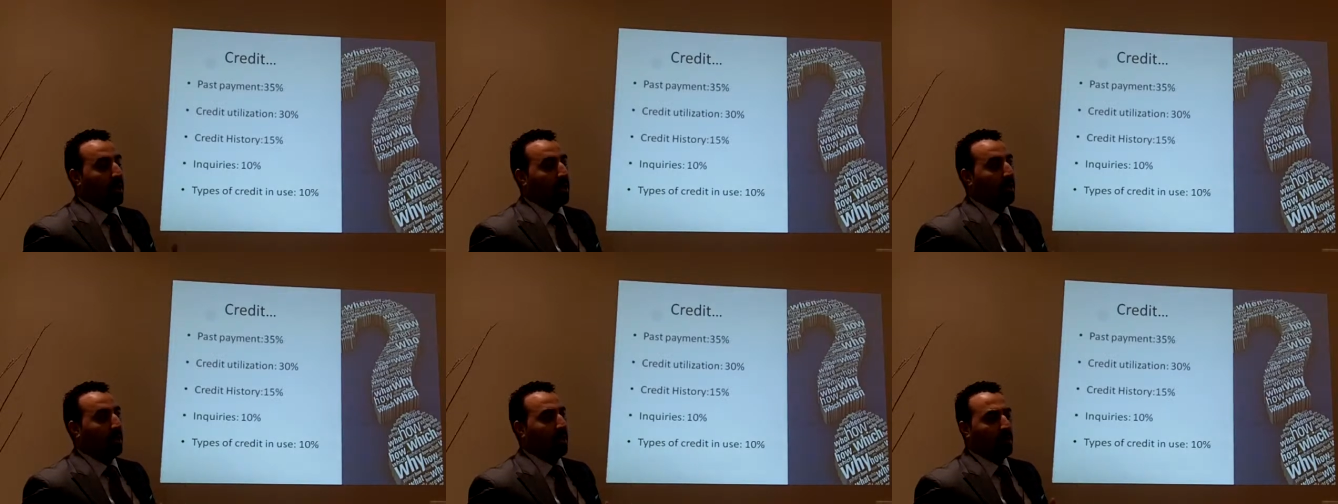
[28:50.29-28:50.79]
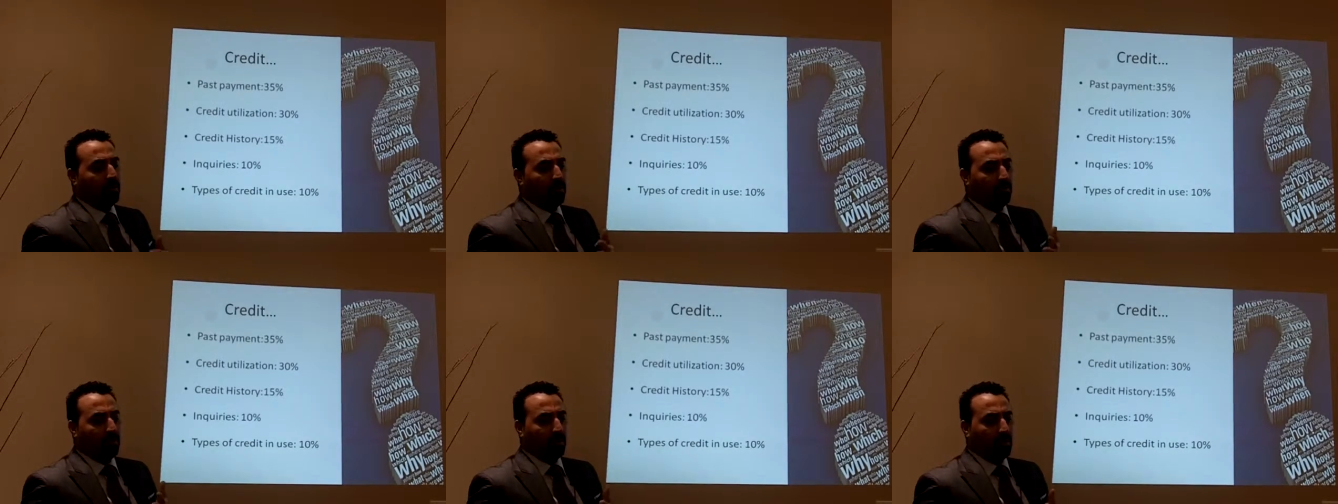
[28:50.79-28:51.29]
Uh, a
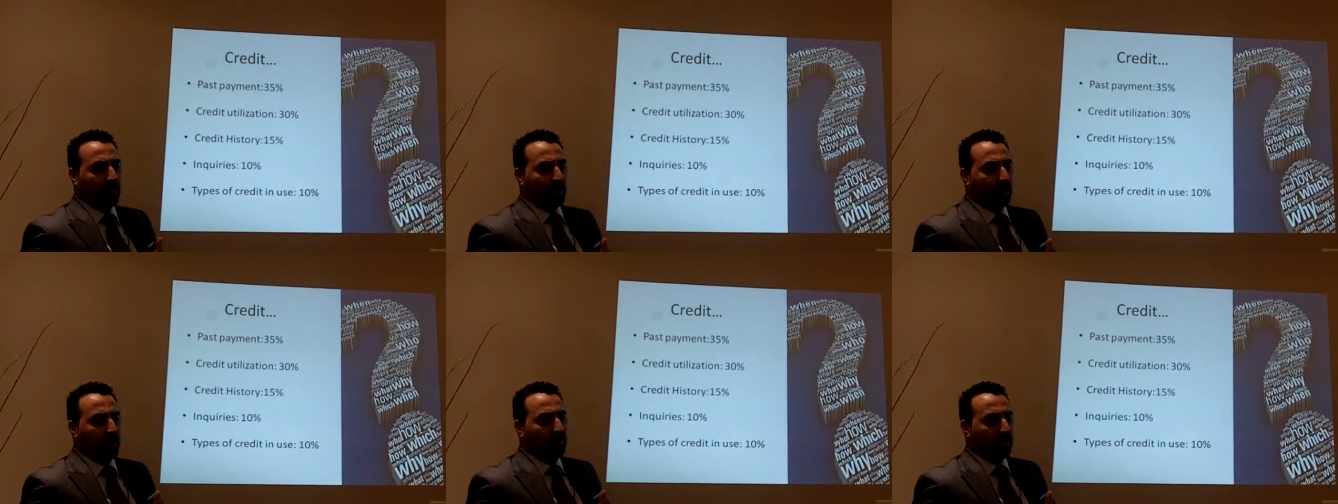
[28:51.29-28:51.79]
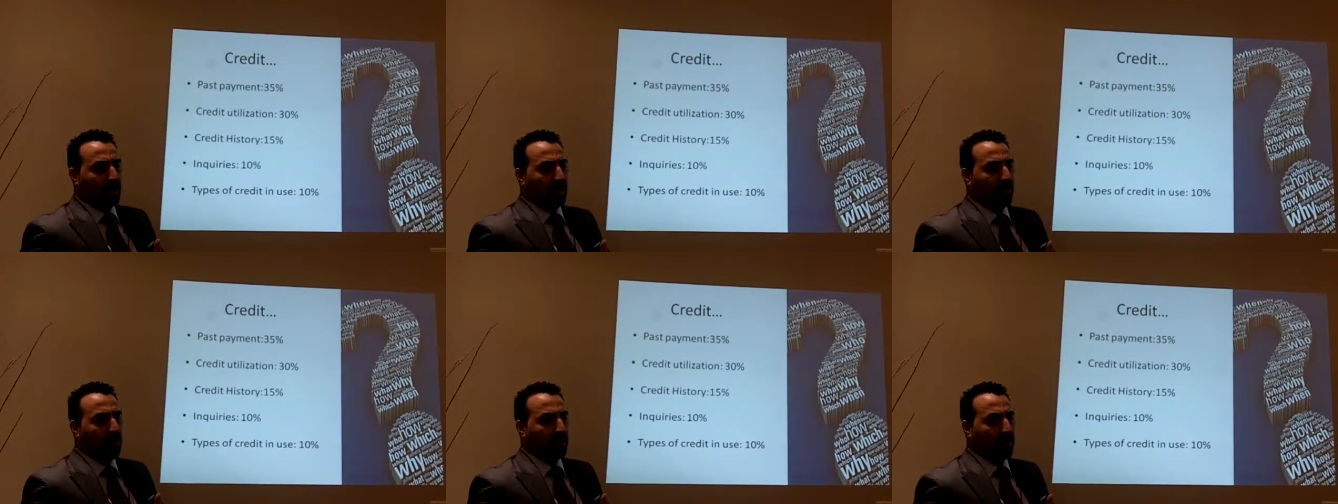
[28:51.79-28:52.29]
rule of thumb, I
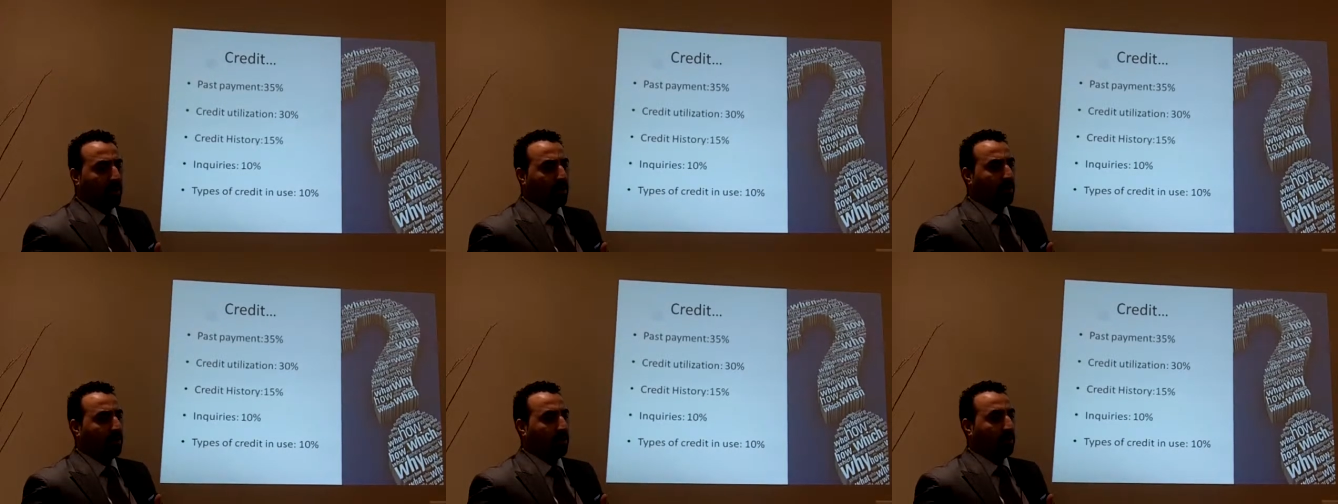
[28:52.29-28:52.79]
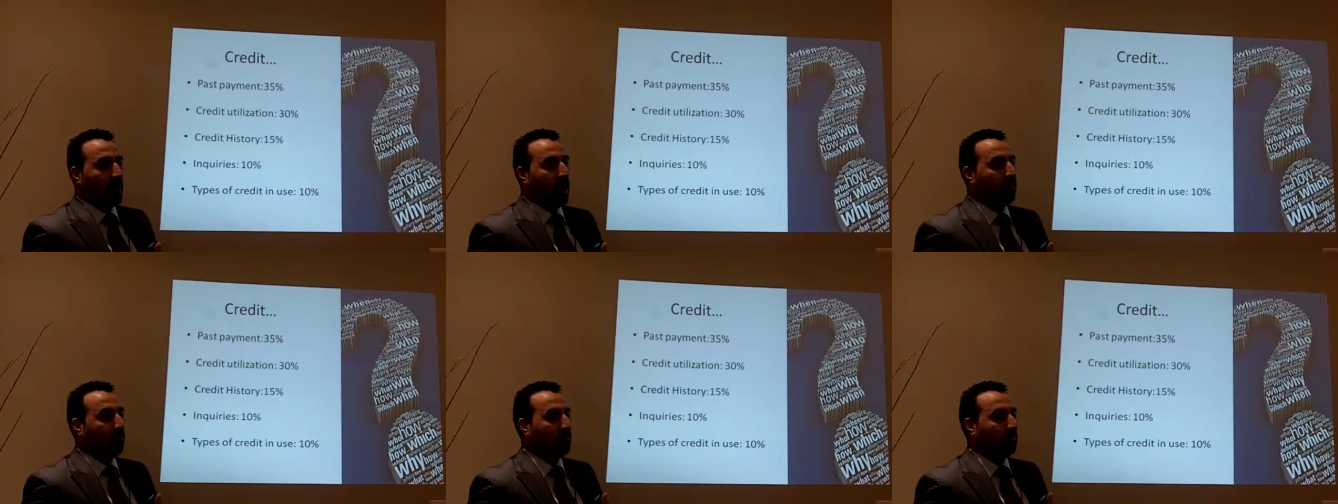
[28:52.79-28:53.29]
think he was saying you should
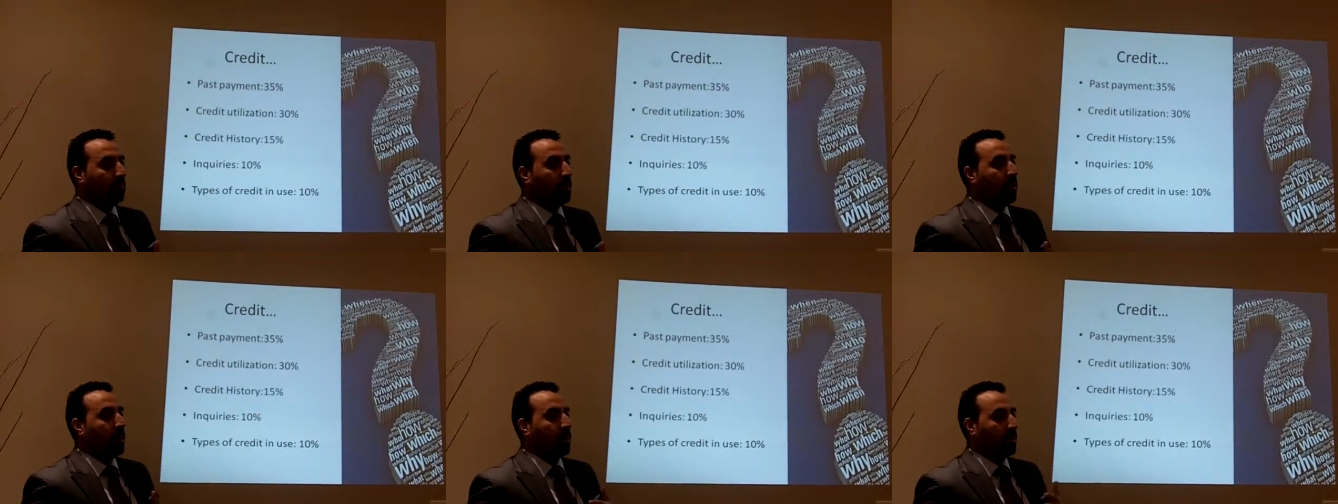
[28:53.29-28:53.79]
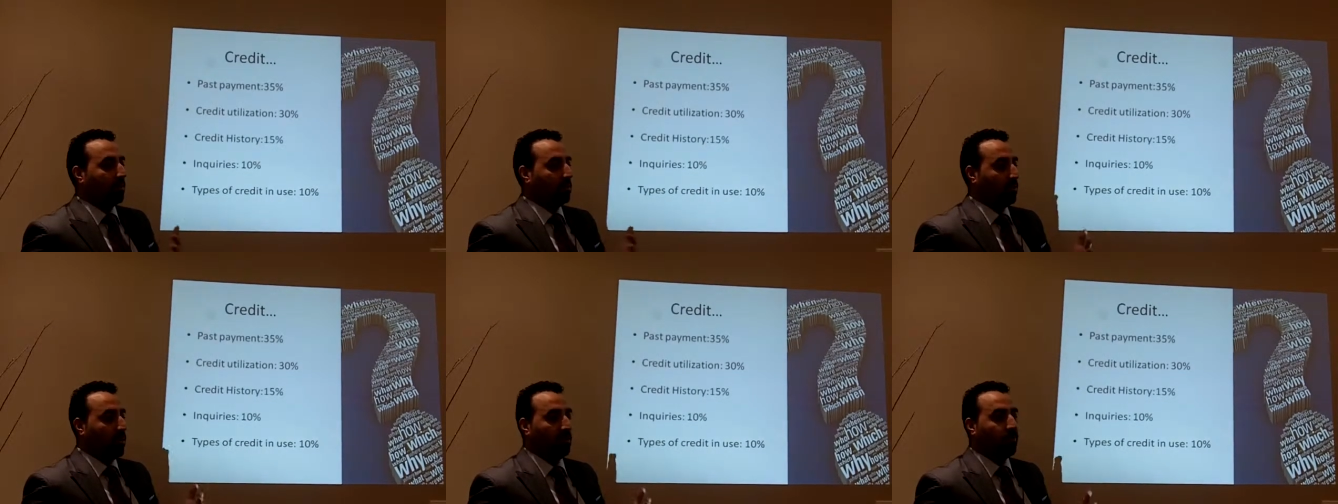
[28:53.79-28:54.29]
have
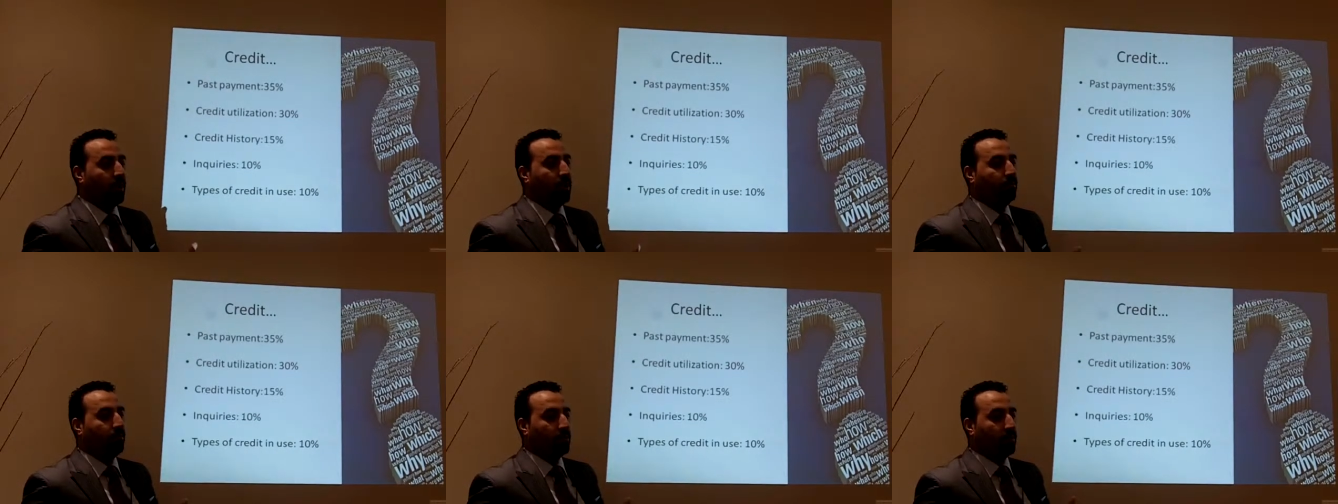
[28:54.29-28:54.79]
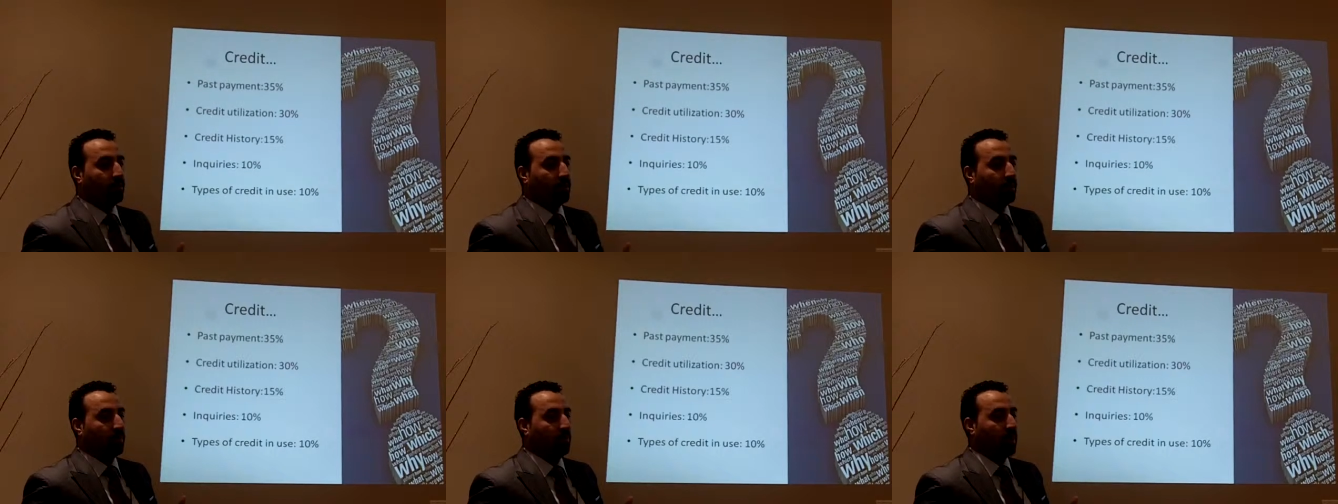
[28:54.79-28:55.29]

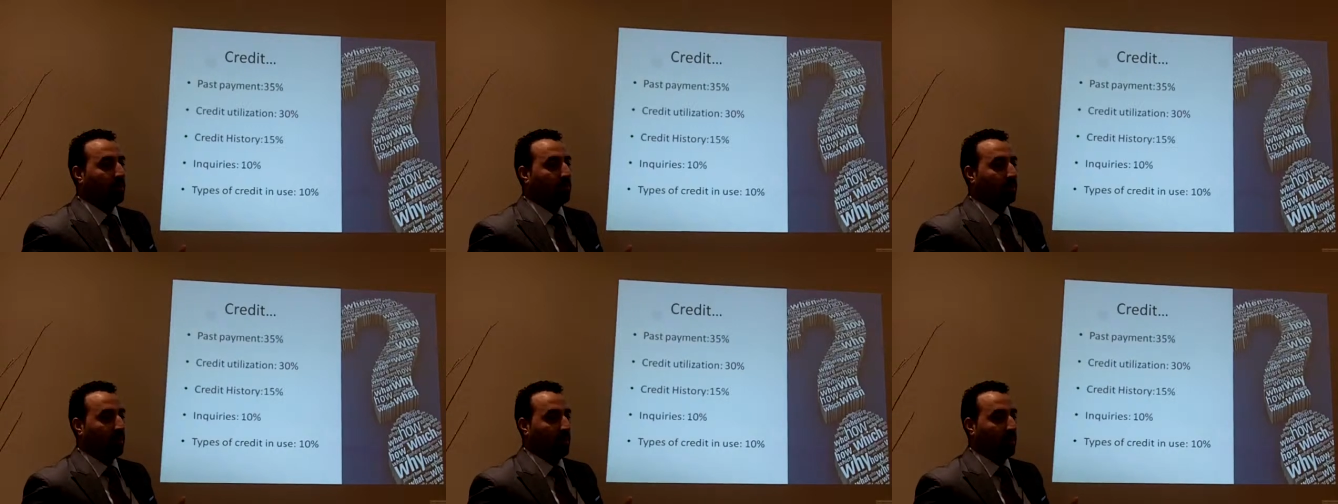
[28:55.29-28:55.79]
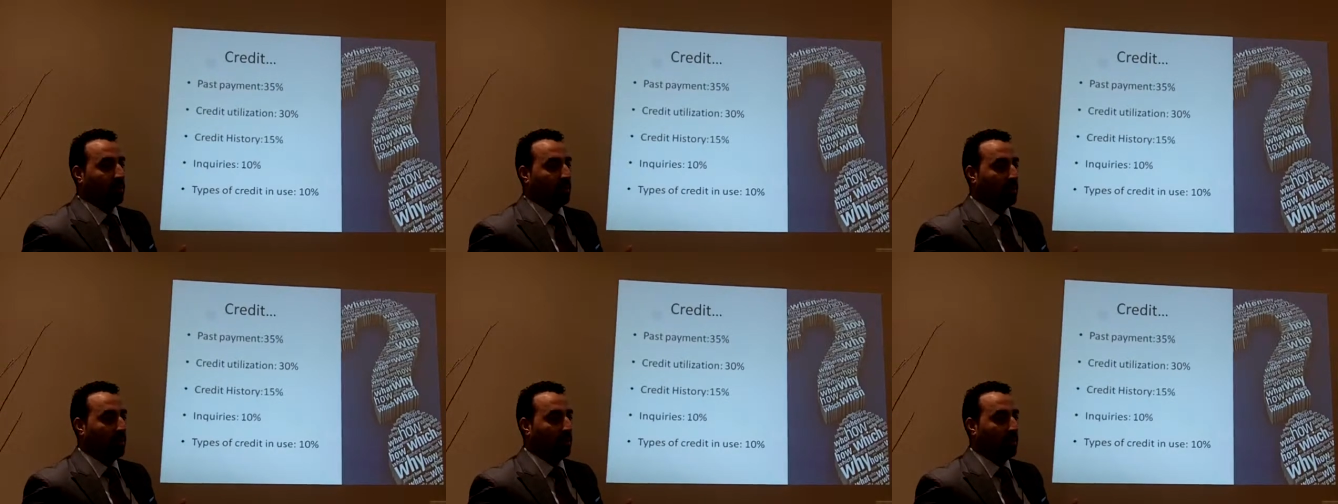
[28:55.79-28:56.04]
25% available.